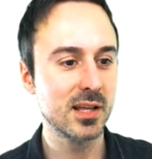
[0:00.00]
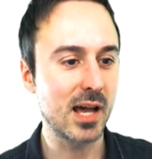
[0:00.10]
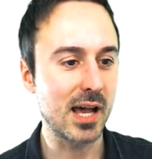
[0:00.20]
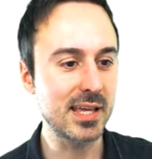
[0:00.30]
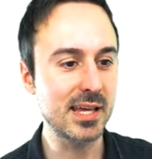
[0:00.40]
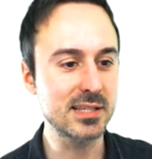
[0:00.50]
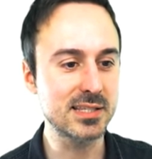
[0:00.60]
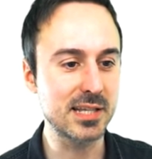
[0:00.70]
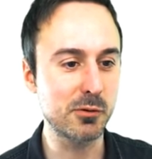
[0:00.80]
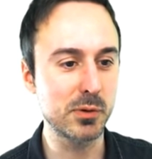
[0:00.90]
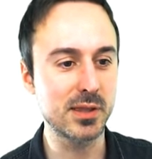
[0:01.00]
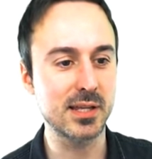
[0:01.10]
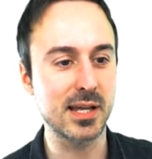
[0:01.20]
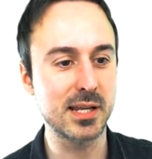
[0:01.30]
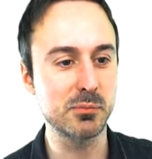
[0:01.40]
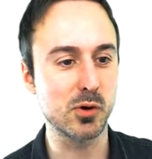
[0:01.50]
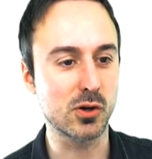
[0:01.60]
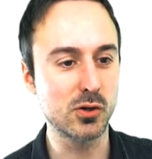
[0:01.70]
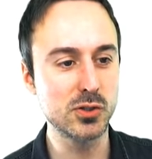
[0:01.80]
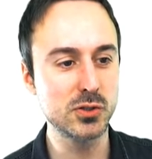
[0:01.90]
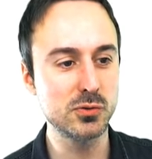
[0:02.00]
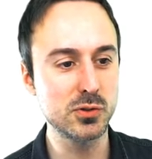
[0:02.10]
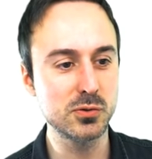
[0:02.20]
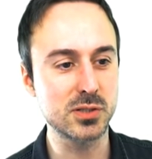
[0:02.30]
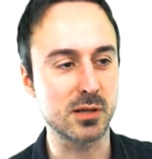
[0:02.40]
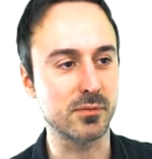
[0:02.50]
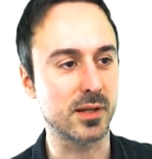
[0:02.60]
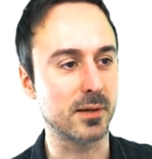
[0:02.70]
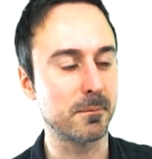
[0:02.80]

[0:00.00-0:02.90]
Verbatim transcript: I can't stick with it anymore. Could you do something?